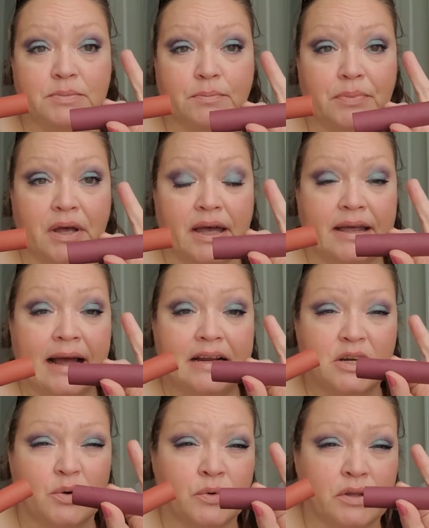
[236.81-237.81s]
but I
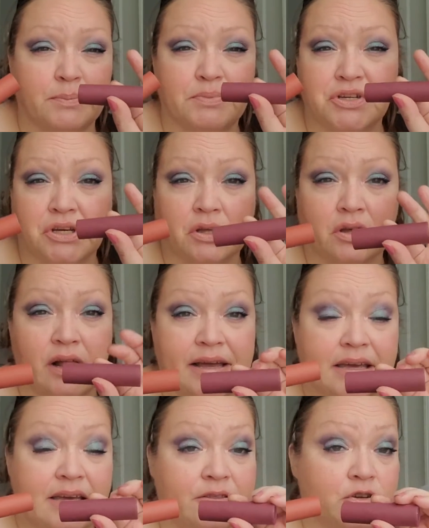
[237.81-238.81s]
don't really particularly
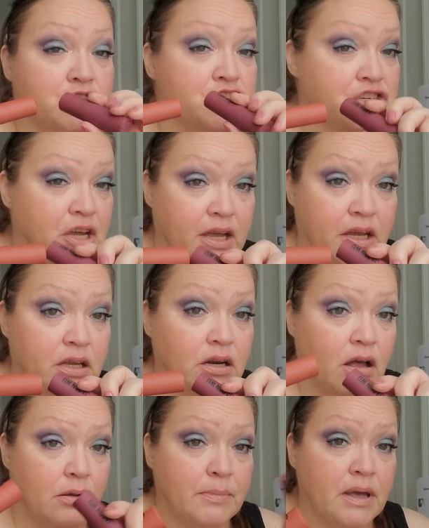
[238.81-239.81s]
like either shade
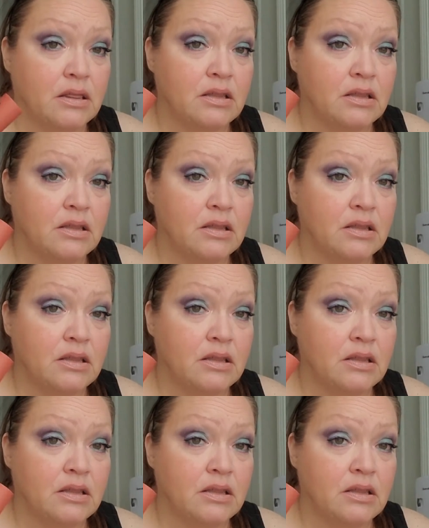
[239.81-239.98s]
on my